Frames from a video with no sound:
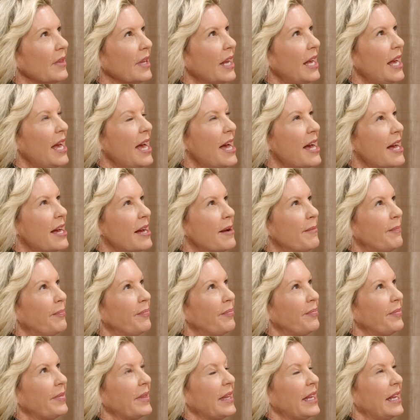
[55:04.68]
um,
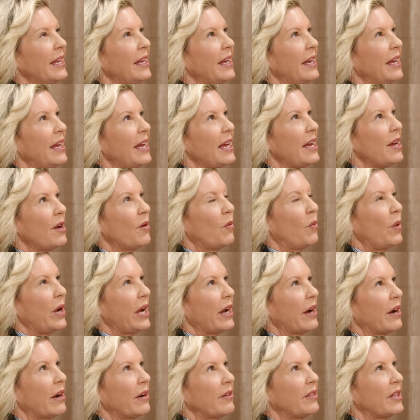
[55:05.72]

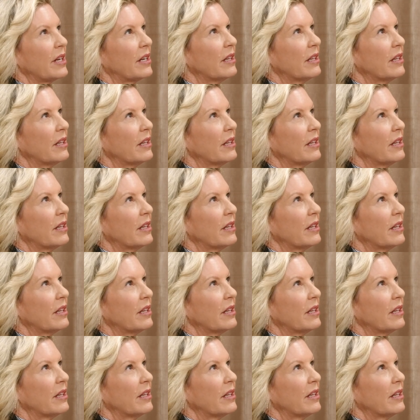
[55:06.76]
where